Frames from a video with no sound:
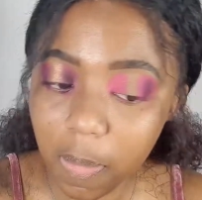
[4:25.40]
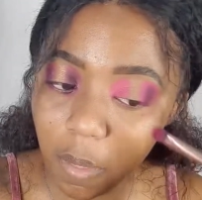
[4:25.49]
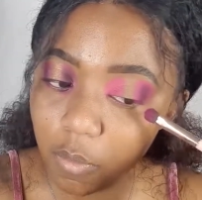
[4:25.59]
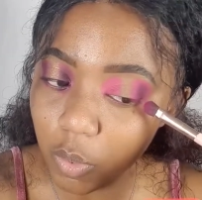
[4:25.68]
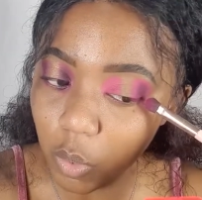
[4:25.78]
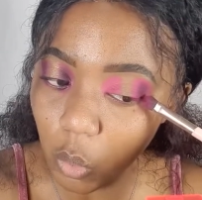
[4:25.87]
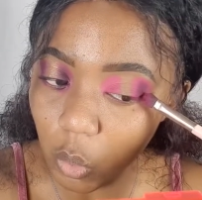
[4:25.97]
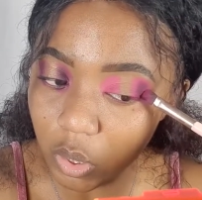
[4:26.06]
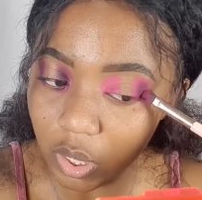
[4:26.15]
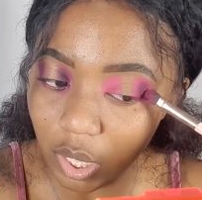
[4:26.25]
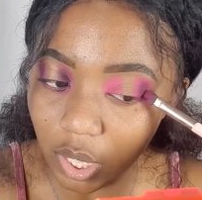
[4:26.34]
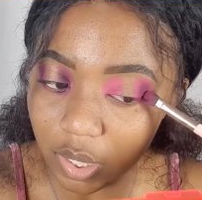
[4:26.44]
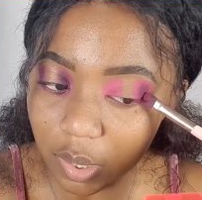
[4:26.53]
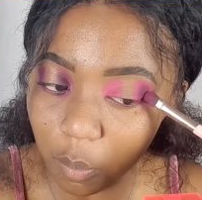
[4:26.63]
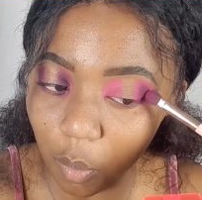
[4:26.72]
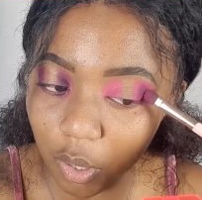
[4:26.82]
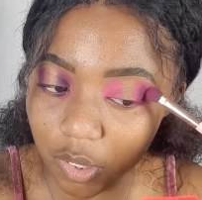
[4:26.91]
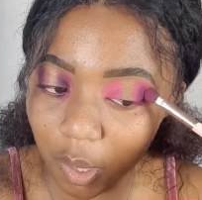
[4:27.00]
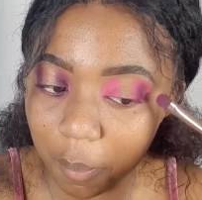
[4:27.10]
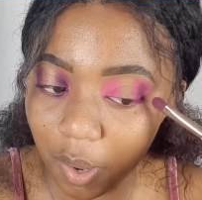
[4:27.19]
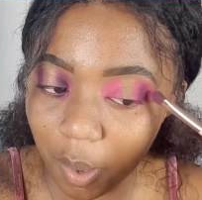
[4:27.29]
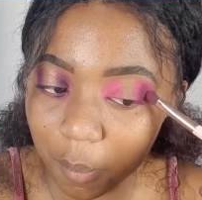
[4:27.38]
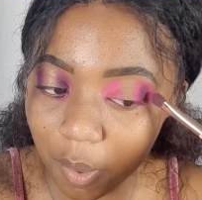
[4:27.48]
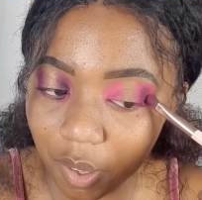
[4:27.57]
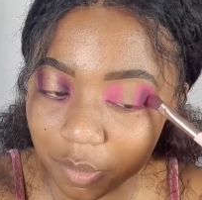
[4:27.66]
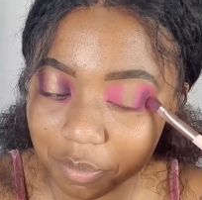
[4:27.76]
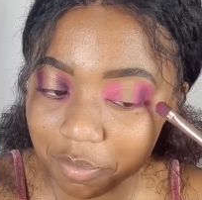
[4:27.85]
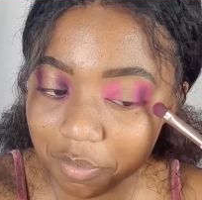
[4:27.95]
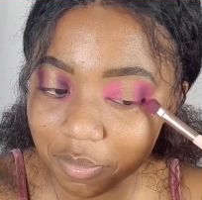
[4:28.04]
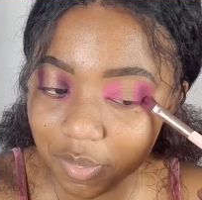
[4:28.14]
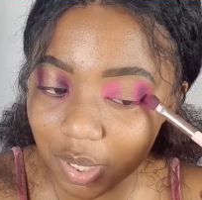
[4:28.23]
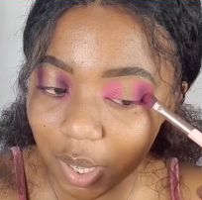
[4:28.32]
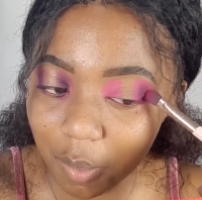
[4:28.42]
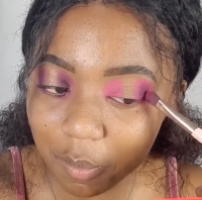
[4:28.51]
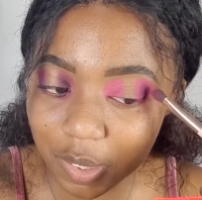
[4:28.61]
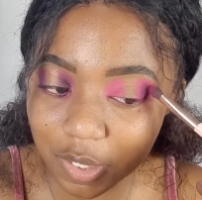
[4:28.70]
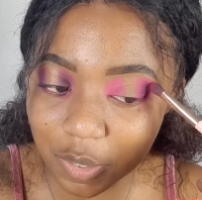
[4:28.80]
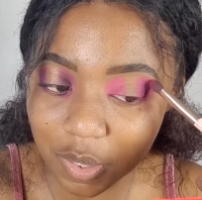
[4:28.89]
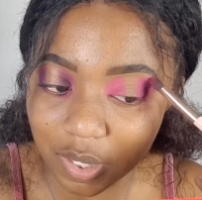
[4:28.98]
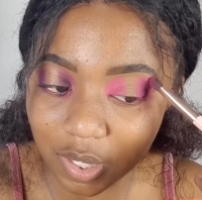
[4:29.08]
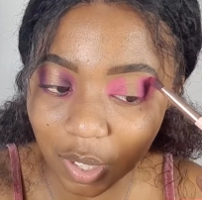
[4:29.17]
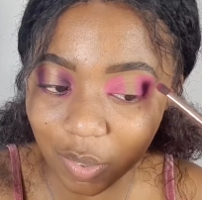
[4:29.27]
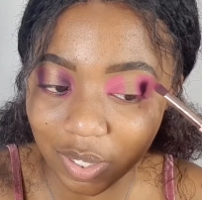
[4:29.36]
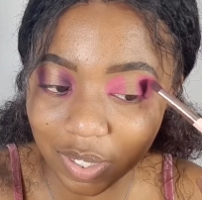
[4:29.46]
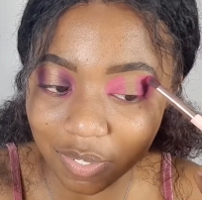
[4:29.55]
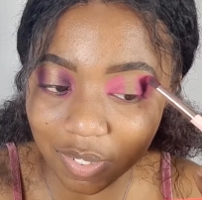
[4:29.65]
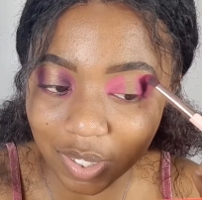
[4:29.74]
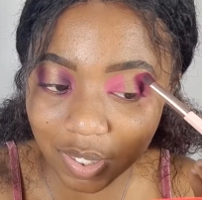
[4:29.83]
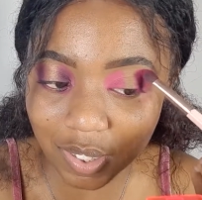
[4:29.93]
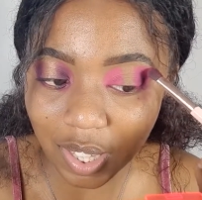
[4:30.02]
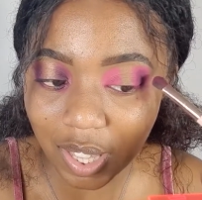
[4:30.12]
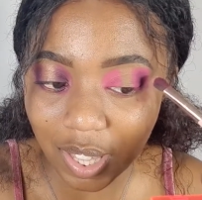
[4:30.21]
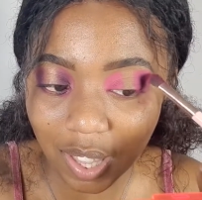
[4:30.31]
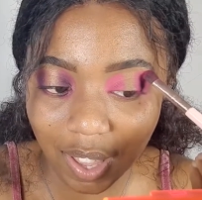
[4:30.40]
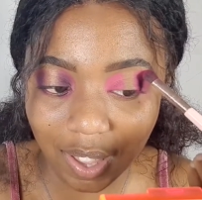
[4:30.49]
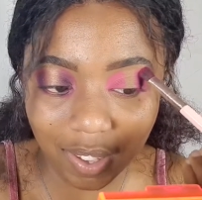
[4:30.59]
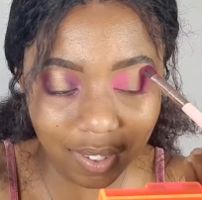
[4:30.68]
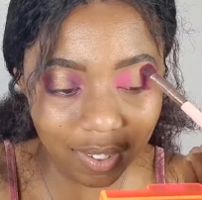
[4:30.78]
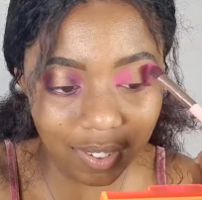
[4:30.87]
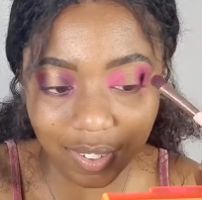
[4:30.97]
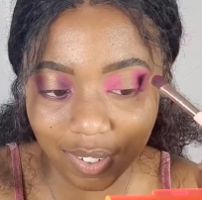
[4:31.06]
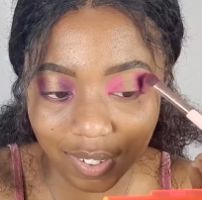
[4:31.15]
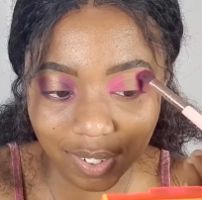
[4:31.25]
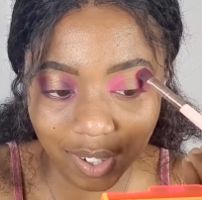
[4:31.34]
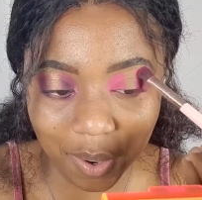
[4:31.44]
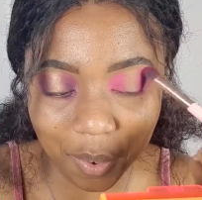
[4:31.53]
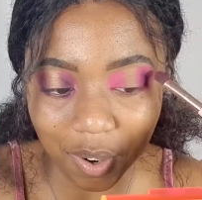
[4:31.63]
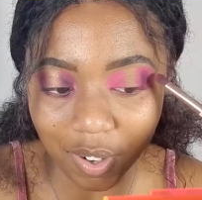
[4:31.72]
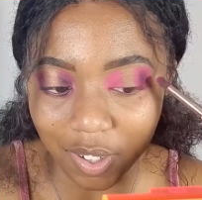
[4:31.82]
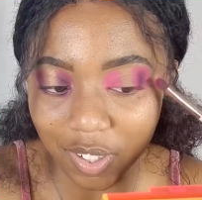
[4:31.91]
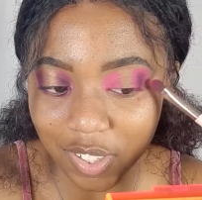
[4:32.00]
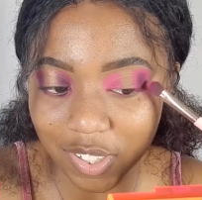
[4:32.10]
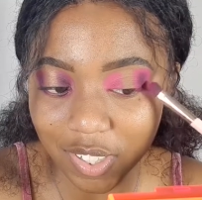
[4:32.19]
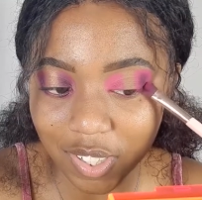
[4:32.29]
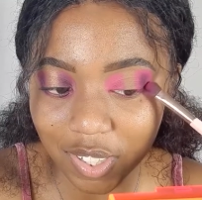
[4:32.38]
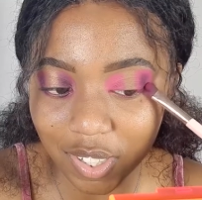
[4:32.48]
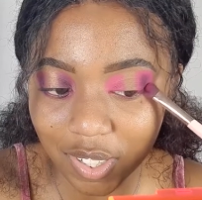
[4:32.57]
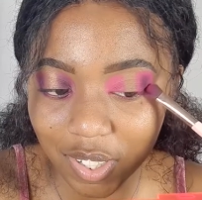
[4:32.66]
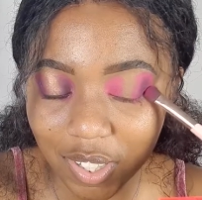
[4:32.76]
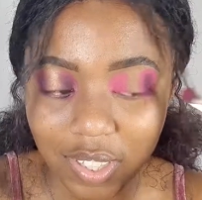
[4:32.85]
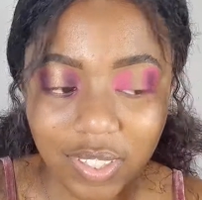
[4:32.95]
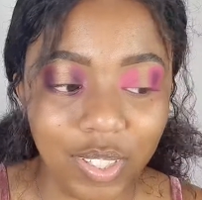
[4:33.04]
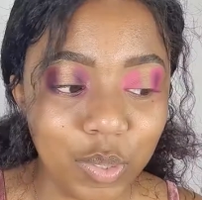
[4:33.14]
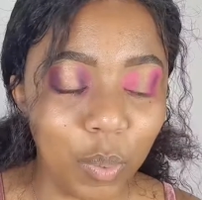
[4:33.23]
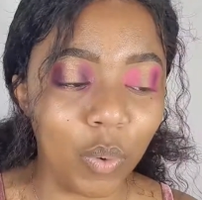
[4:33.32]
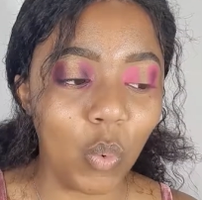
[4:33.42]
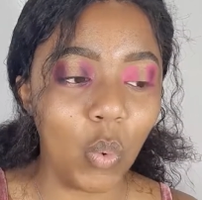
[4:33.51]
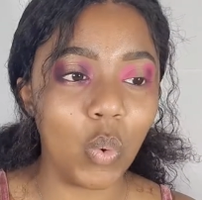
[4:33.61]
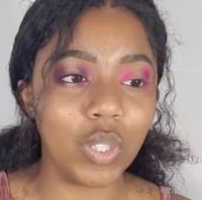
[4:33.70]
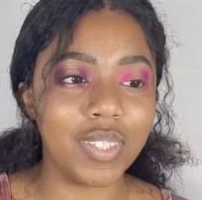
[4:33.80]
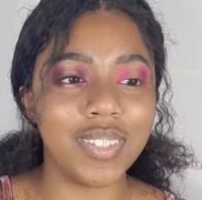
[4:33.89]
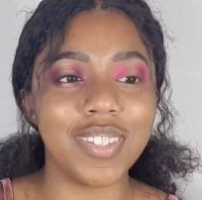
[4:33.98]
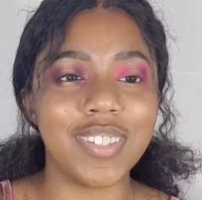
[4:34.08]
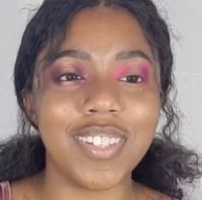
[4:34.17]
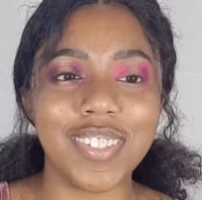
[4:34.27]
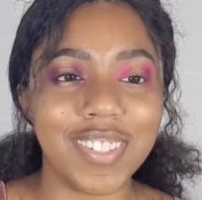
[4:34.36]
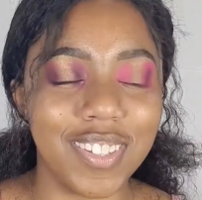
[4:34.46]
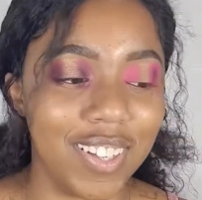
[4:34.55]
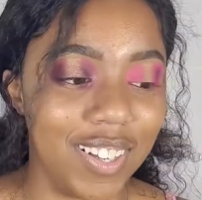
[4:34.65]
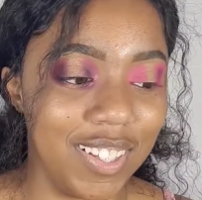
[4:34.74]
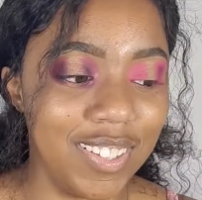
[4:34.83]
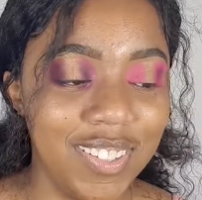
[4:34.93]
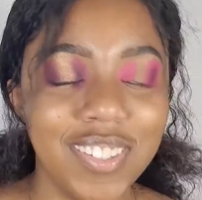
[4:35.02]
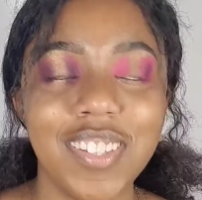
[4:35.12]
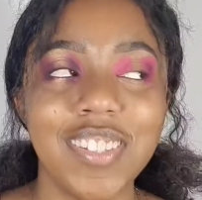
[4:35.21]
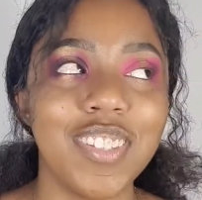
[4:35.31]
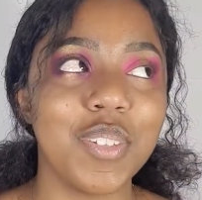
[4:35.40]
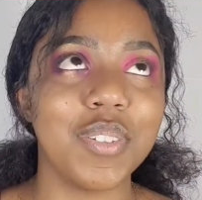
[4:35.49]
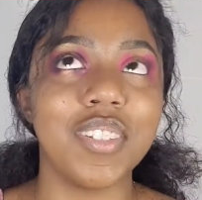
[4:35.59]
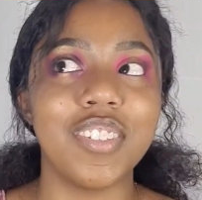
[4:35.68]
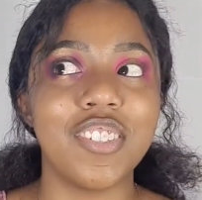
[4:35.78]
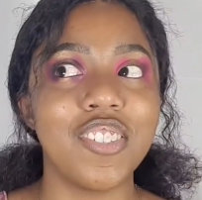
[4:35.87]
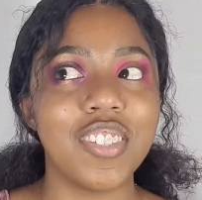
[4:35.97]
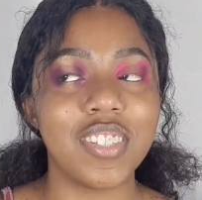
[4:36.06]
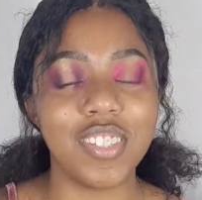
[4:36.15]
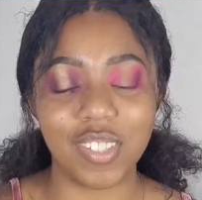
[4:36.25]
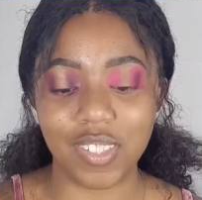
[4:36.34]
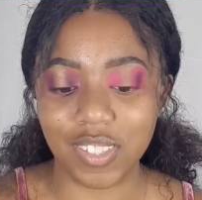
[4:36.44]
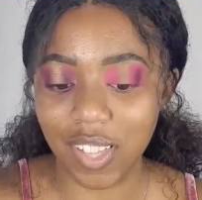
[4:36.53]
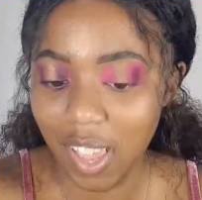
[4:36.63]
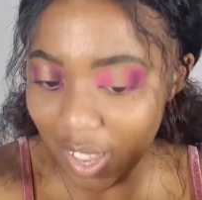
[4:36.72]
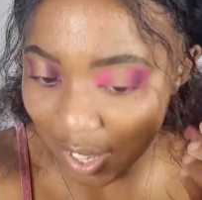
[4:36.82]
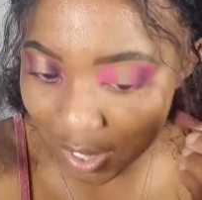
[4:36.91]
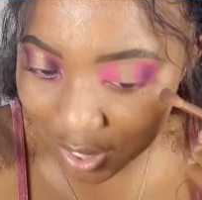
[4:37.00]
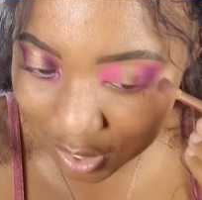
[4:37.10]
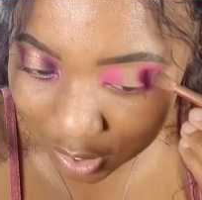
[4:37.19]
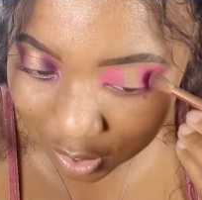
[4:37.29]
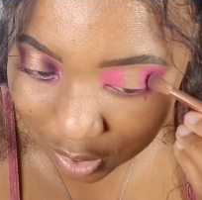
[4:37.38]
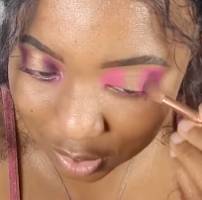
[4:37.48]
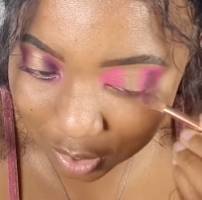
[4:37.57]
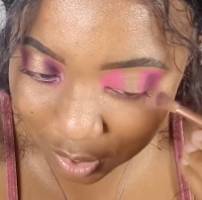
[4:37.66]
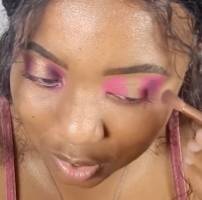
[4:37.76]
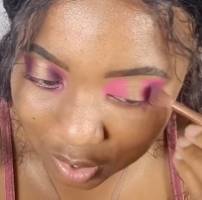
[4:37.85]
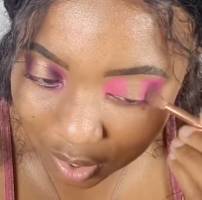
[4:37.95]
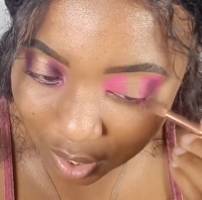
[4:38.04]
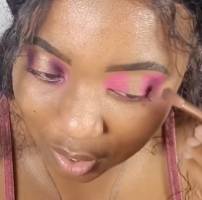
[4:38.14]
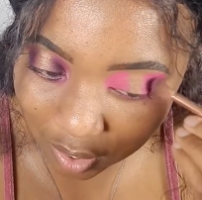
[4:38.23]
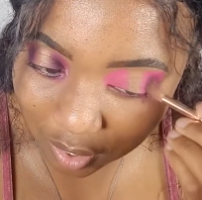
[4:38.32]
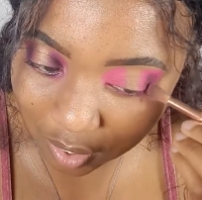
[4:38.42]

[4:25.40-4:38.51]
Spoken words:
for the whole day except watch I'm a series get on Netflix, and I watched this one called Sister. Is it Sister? Is it just Sisters? I think it's just Sisters, and